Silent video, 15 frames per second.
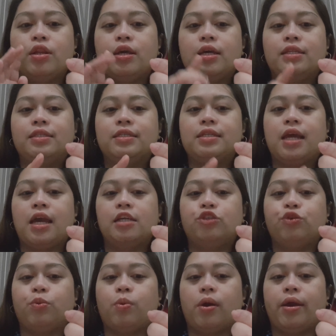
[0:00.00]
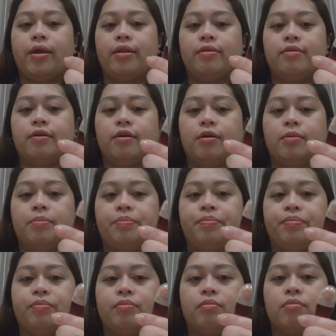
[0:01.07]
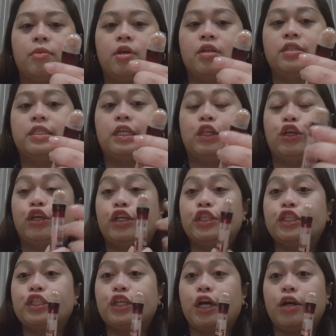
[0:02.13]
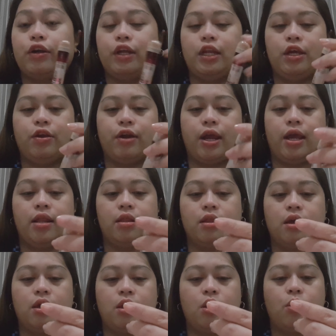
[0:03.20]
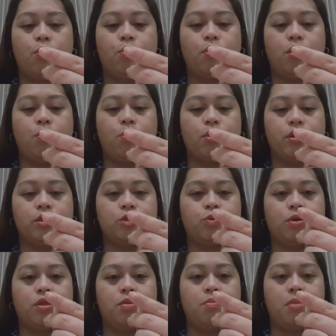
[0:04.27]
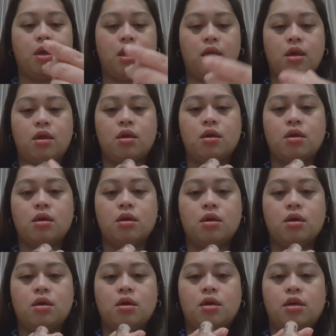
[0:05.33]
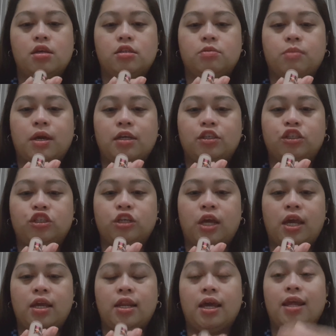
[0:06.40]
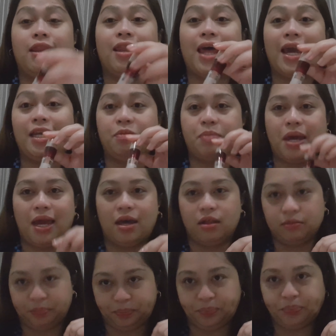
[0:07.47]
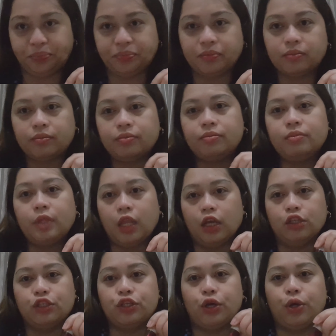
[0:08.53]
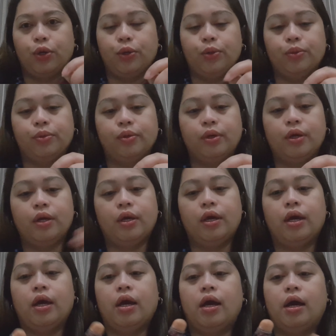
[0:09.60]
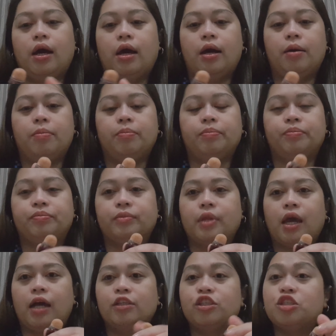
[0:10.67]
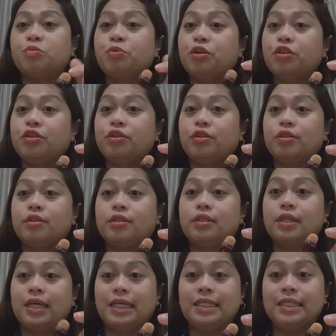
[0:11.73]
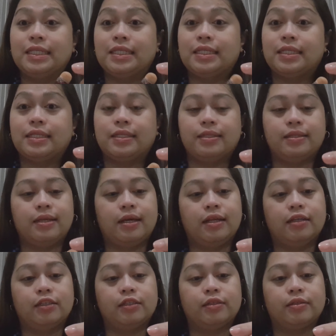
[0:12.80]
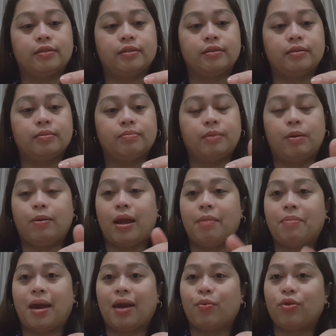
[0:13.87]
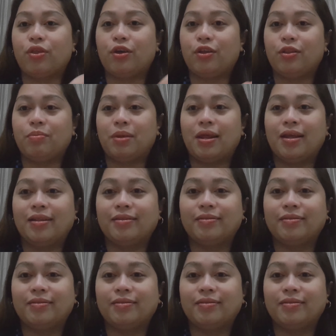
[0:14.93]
Instant Age Rewind concealers are really great. What works with me is my shade in light pale. So I'll just put this. I'll be right back with you in a minute.